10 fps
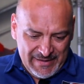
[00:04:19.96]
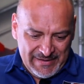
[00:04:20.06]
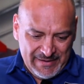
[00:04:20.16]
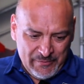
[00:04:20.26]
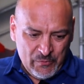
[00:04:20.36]

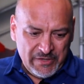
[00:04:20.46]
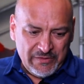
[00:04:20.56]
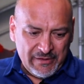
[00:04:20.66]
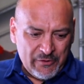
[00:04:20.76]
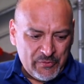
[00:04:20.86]
Now, one of
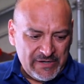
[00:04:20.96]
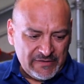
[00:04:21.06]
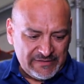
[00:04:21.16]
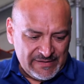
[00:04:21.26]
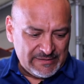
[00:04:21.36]
the
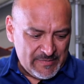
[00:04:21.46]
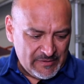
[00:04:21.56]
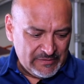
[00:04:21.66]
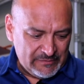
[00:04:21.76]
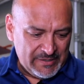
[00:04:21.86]
greatest things
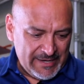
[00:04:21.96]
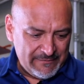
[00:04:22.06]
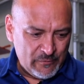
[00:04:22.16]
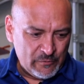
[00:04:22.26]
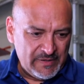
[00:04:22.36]
about this
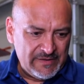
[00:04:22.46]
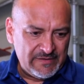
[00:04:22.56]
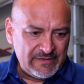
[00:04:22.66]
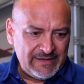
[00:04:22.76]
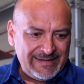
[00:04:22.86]
platform
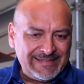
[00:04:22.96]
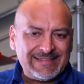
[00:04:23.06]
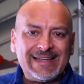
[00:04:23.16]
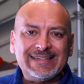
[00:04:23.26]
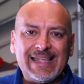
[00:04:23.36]
is
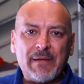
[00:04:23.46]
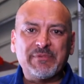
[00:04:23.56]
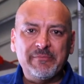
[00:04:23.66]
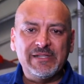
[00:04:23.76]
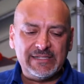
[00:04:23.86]
its
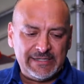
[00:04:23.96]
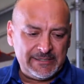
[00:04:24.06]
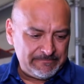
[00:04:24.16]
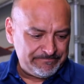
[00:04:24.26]
adaptability.